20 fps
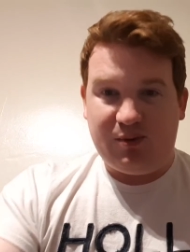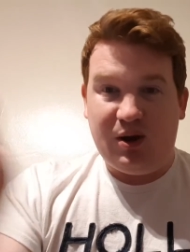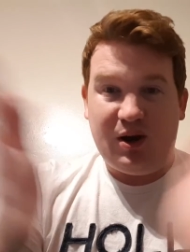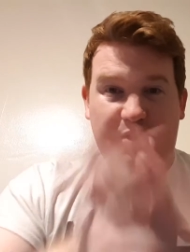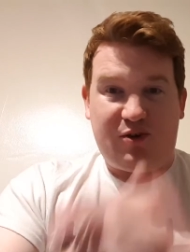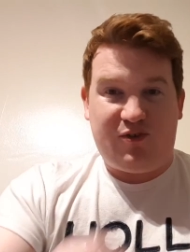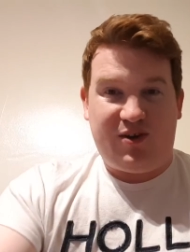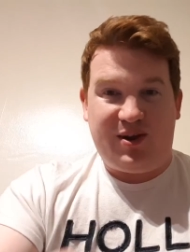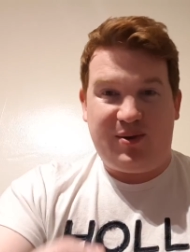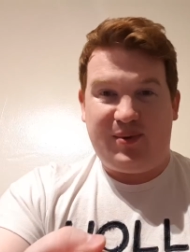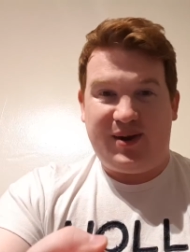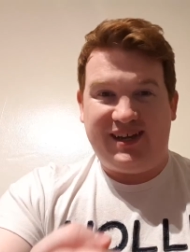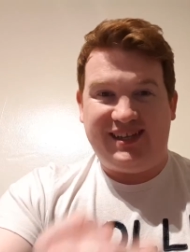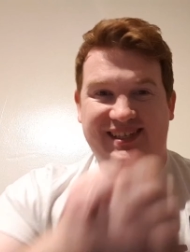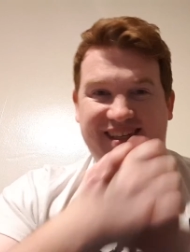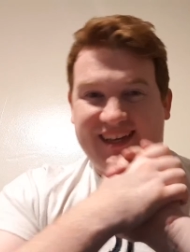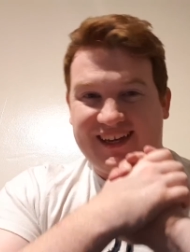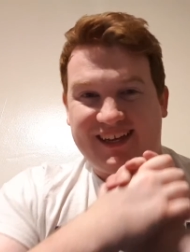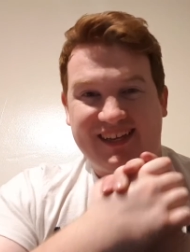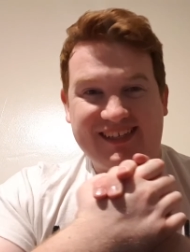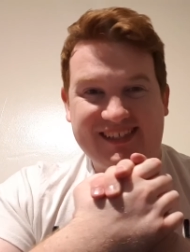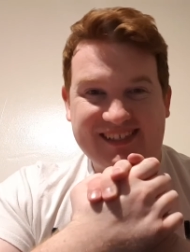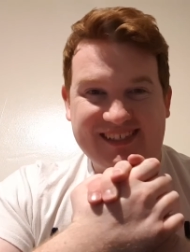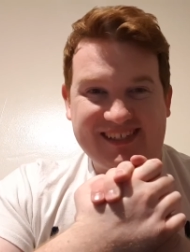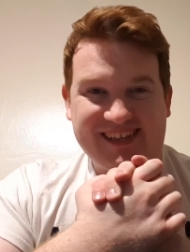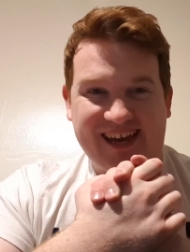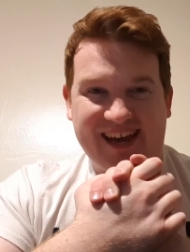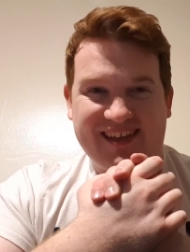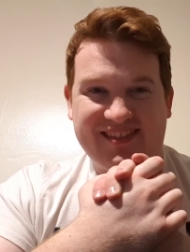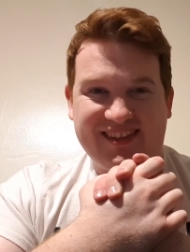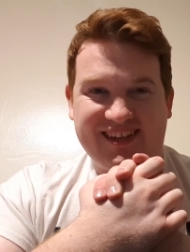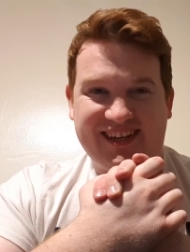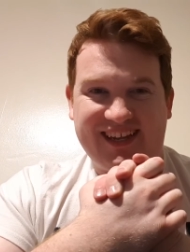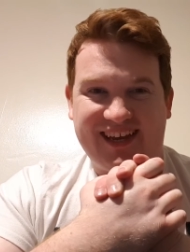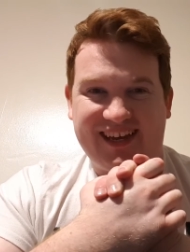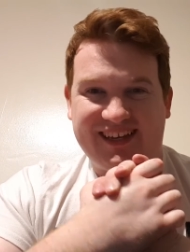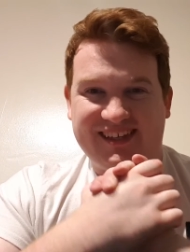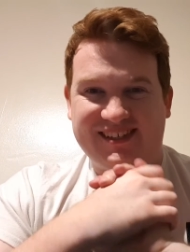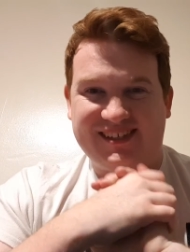What a great way to end the day.